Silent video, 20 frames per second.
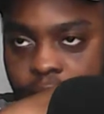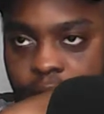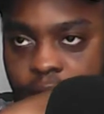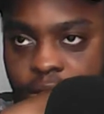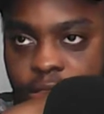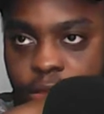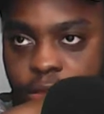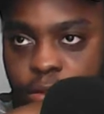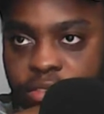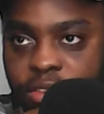
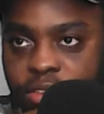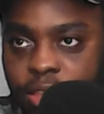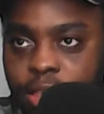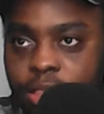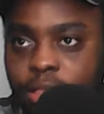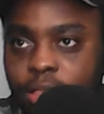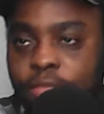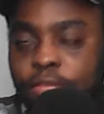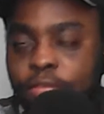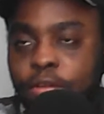Let's see who's
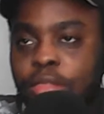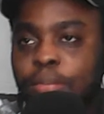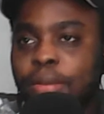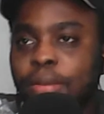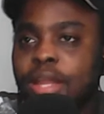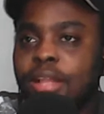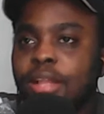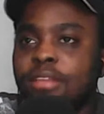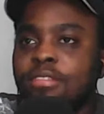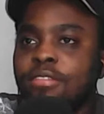taking the fourth
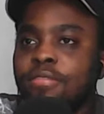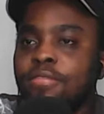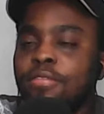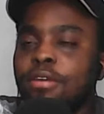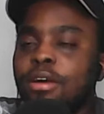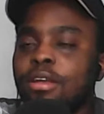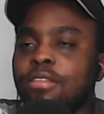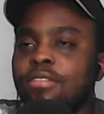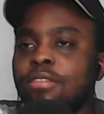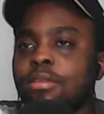penalty
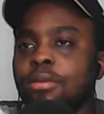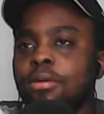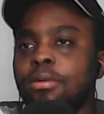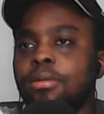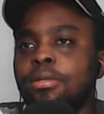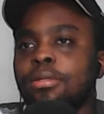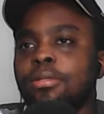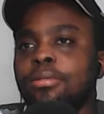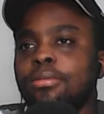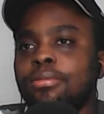for
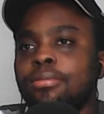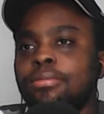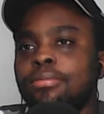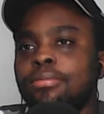Arsenal.